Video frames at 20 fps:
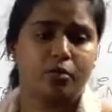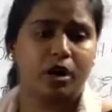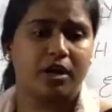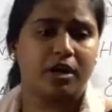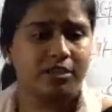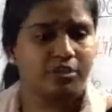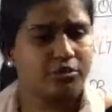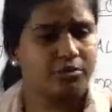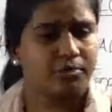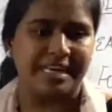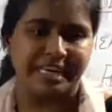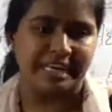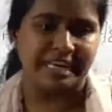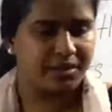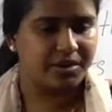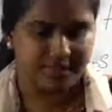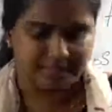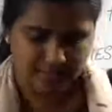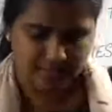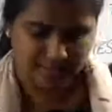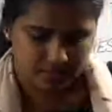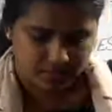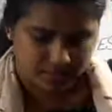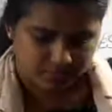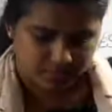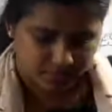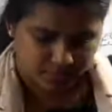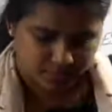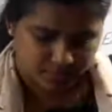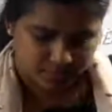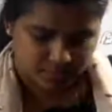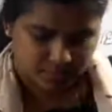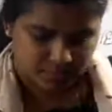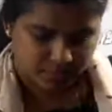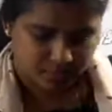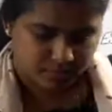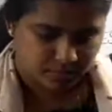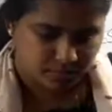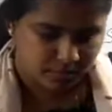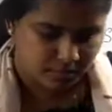Okay. Now, let us see
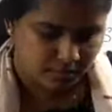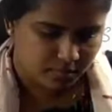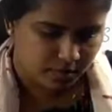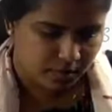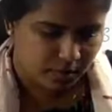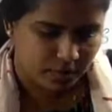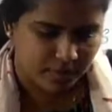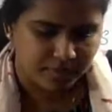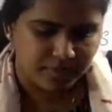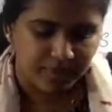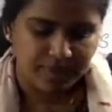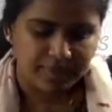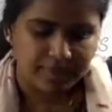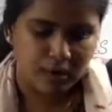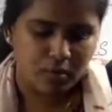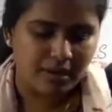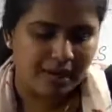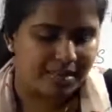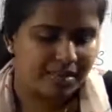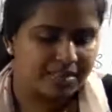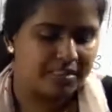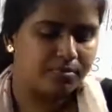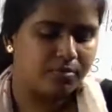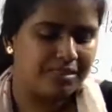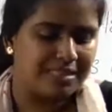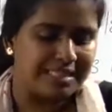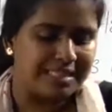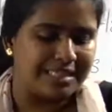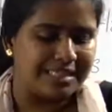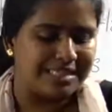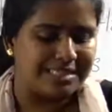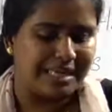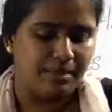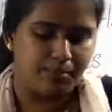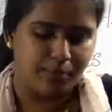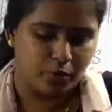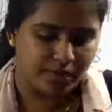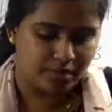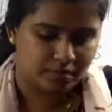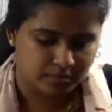about single cell protein.
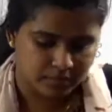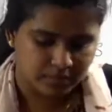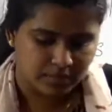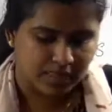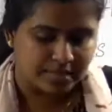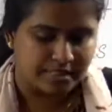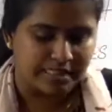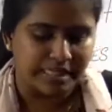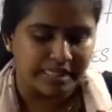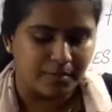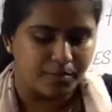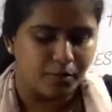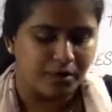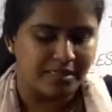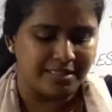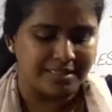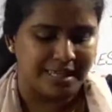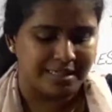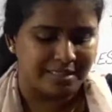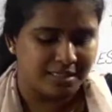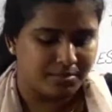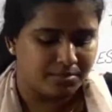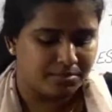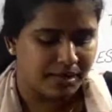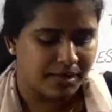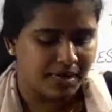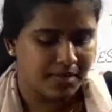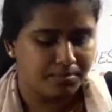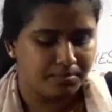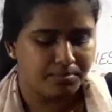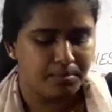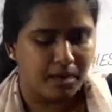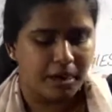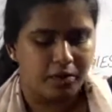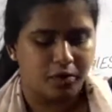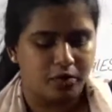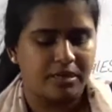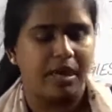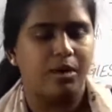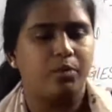Single cell protein is nothing but
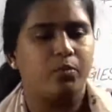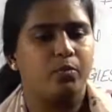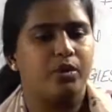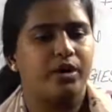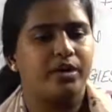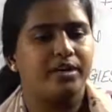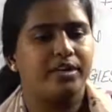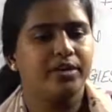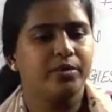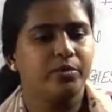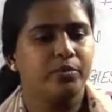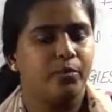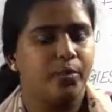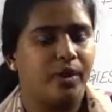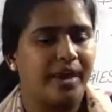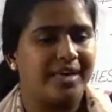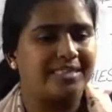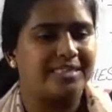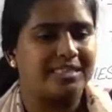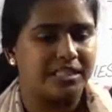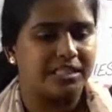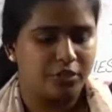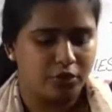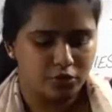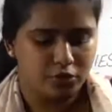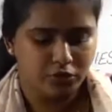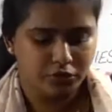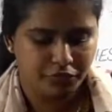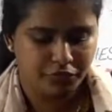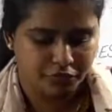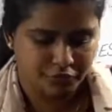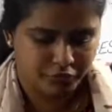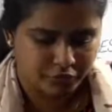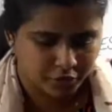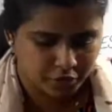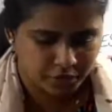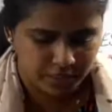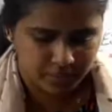bioconverting waste into food.